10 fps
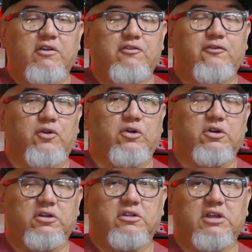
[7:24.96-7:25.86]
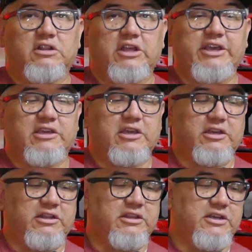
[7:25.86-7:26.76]
full light
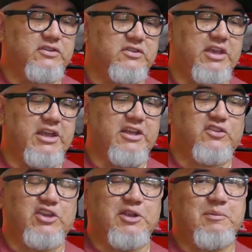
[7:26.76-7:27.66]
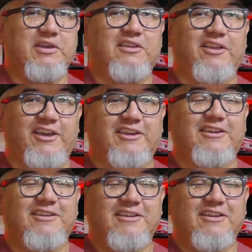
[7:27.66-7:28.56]
kit in this, and it's gonna be like
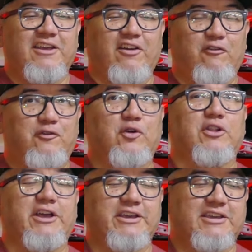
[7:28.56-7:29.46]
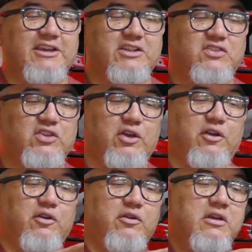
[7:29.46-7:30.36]
full light kit. So